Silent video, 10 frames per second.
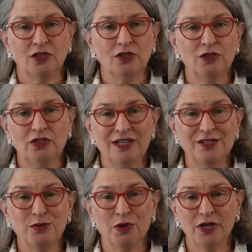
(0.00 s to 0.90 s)
solution
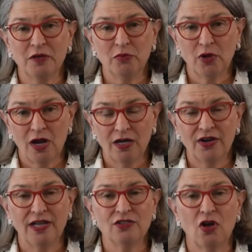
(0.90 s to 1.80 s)
is a work in
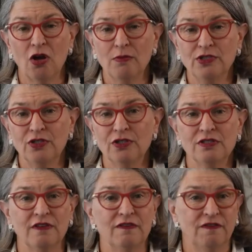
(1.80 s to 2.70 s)
progress.
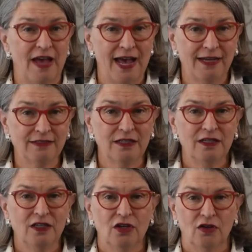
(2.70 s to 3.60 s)
Arbiters of fact
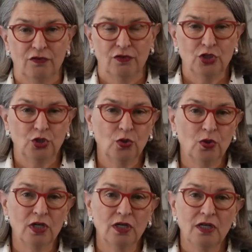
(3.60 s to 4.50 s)
for
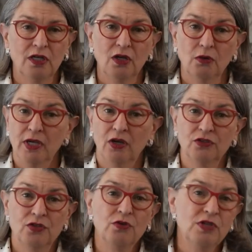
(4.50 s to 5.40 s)
sure. We
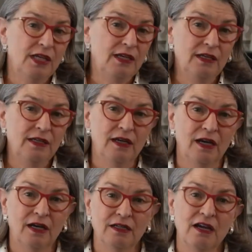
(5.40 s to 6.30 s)
also need
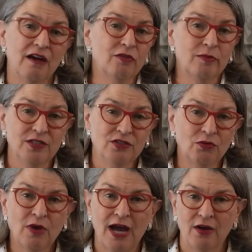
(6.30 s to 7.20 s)
uh, governments
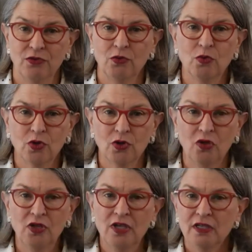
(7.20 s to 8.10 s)
around the
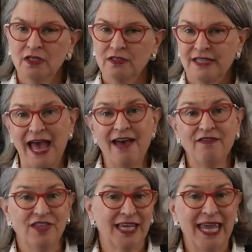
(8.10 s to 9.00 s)
world to
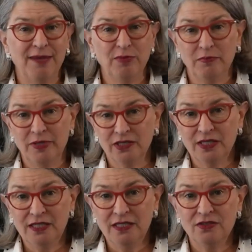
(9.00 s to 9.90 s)
have the
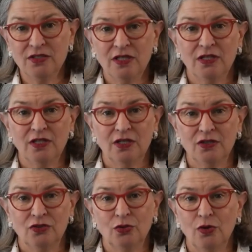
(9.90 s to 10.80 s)
capabilities
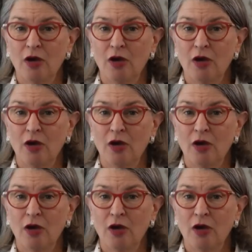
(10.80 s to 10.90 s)
to